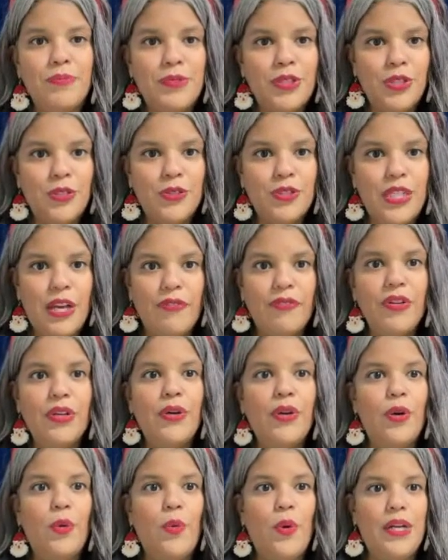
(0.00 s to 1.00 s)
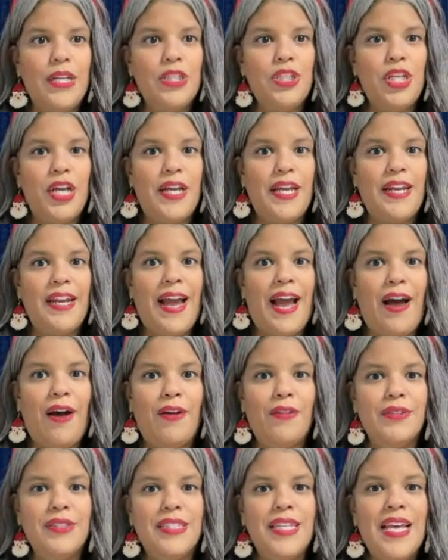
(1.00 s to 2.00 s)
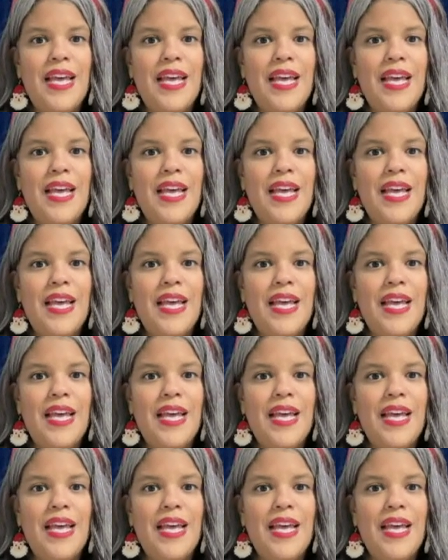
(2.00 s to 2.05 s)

you're definitely going to want to check it out.